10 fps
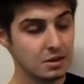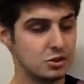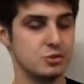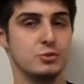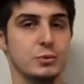It
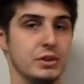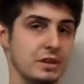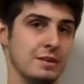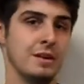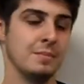just looks
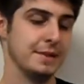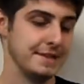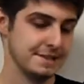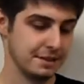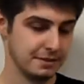really
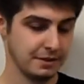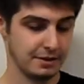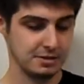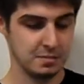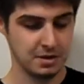pleasing on the
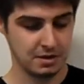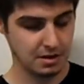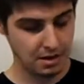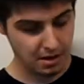gun to me.